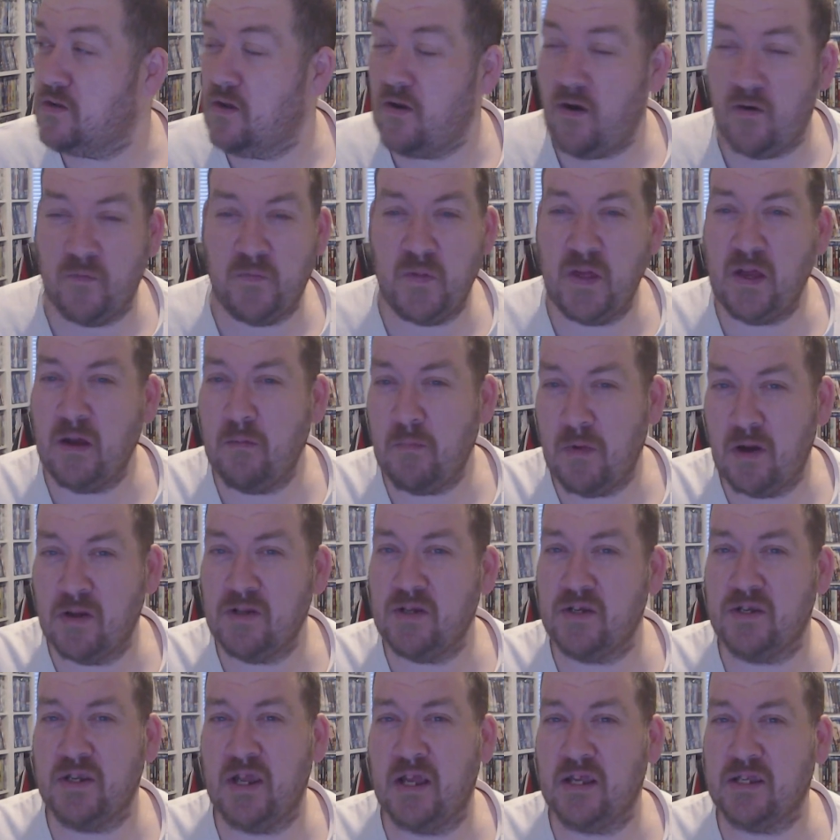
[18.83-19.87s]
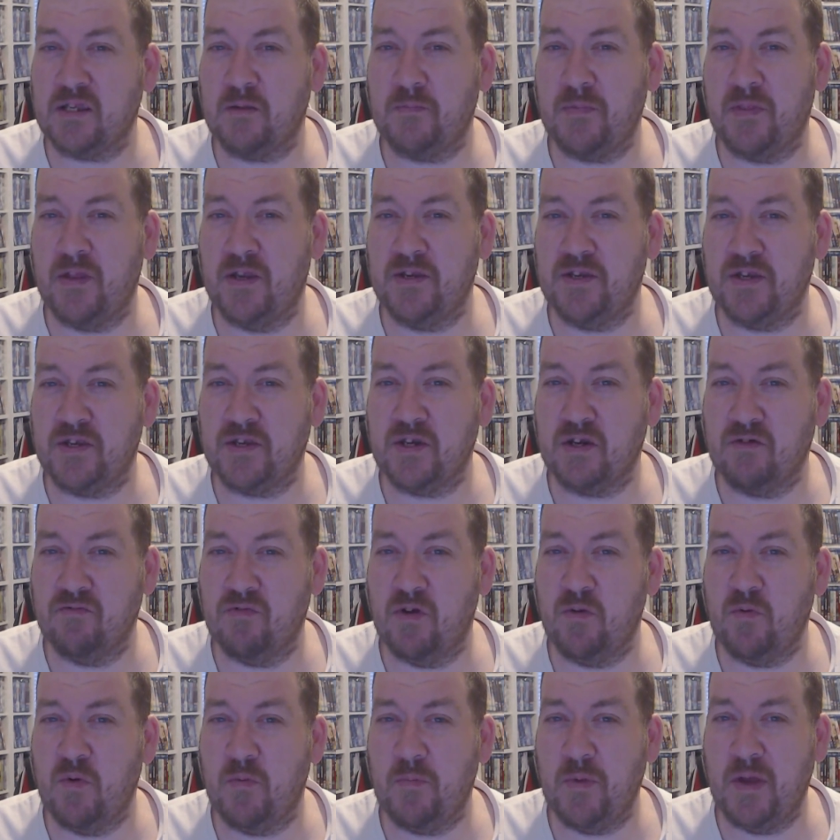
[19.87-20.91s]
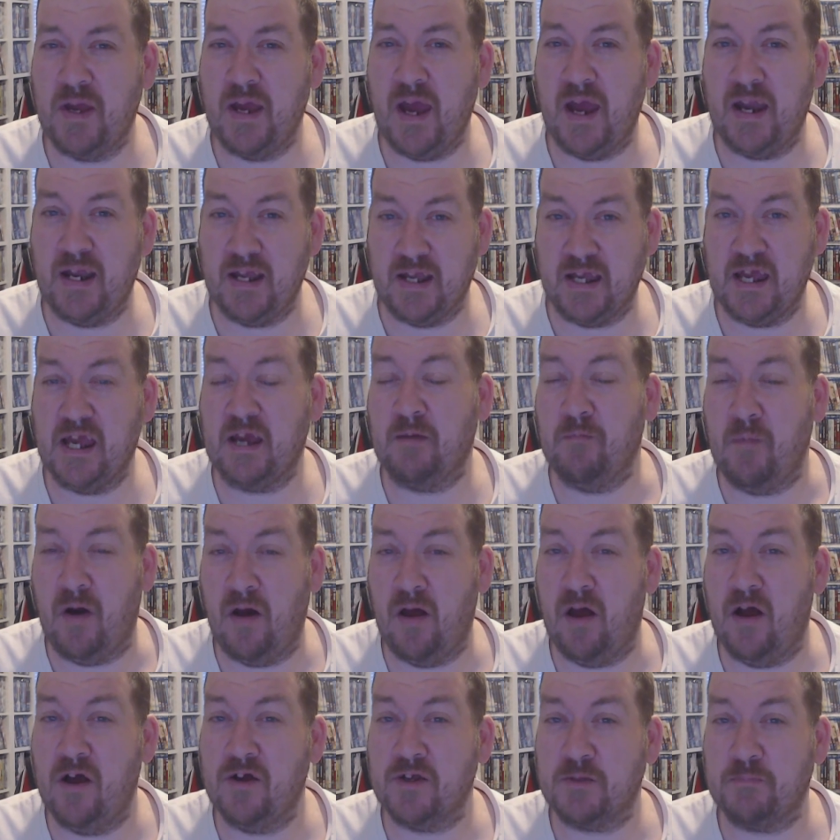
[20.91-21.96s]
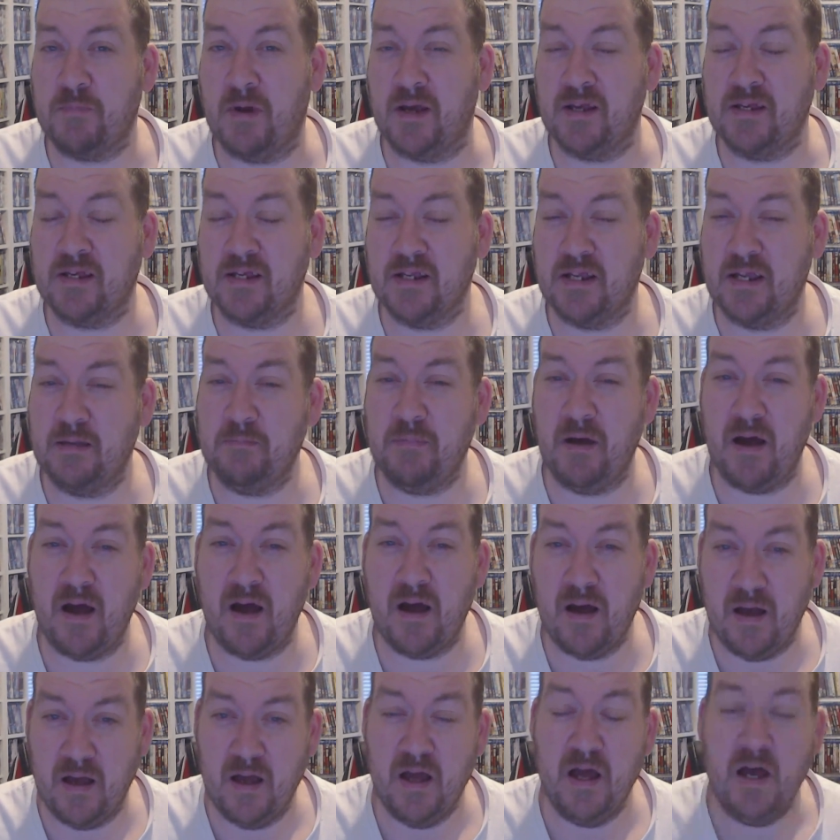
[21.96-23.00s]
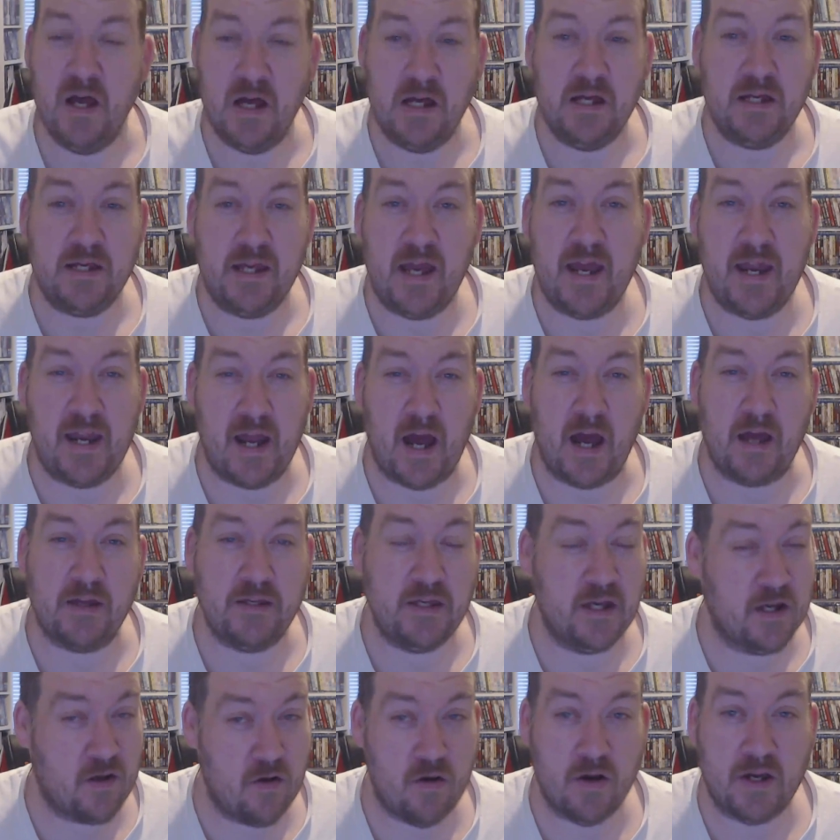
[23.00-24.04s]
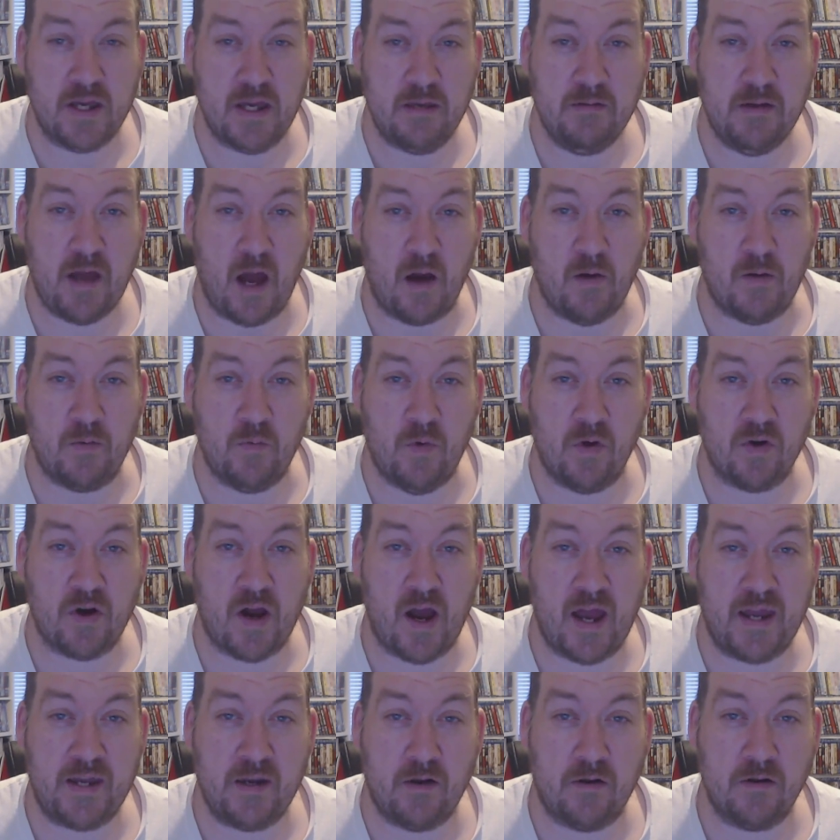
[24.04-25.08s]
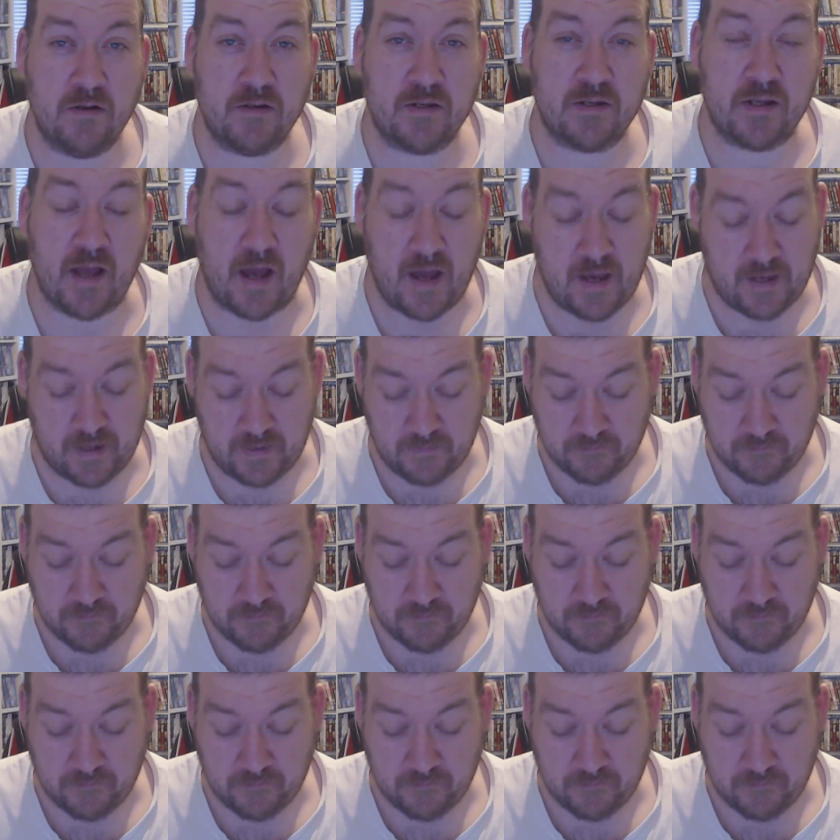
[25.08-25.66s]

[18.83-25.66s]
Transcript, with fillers: I think I might just hit something that disagree with me and it kicked my ass basically. But you know, you've got to keep going. What can I say?